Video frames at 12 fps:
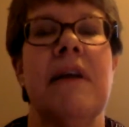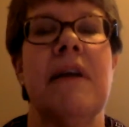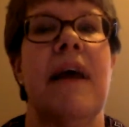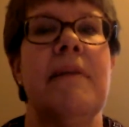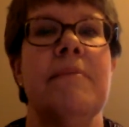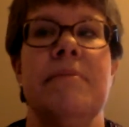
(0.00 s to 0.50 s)

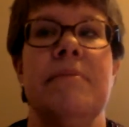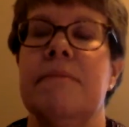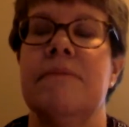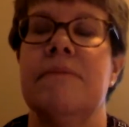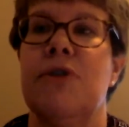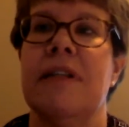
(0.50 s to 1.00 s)
and
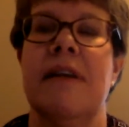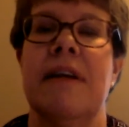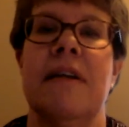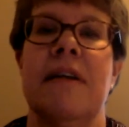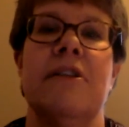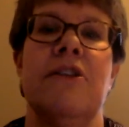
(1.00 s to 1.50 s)
translate
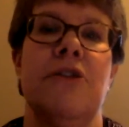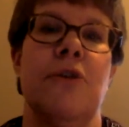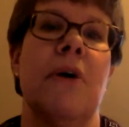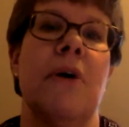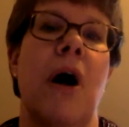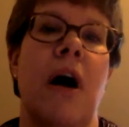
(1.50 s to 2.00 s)
it into
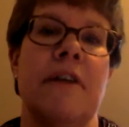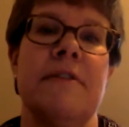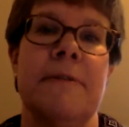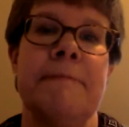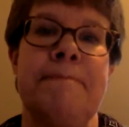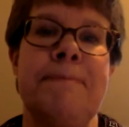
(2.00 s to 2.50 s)
your costs.